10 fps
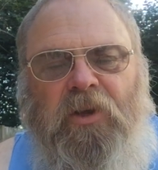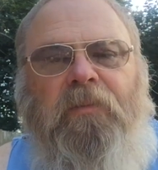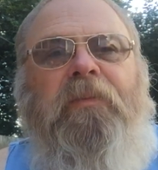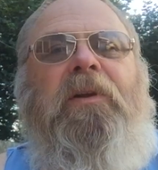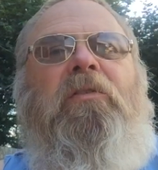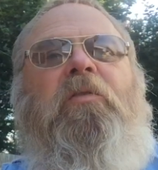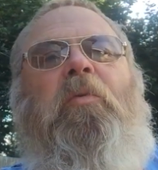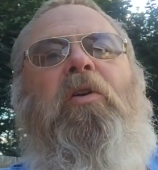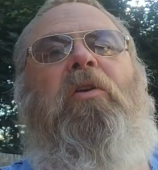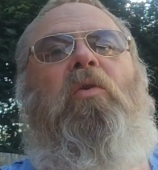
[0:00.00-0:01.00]
So that was
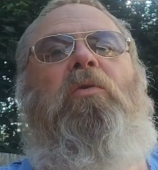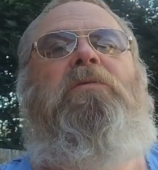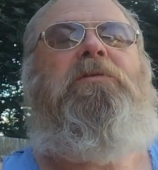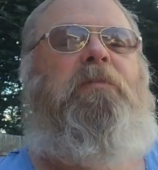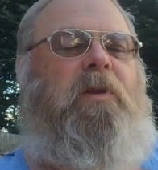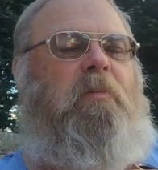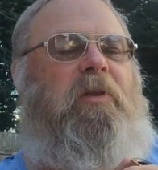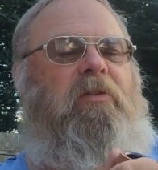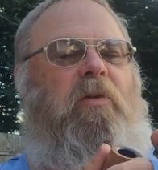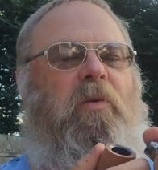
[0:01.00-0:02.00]
pretty cool. It's been a
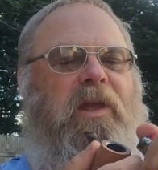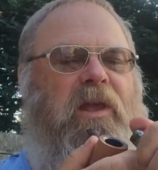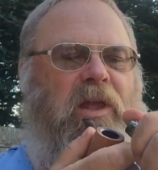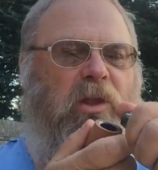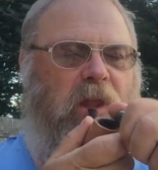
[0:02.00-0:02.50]
busy week.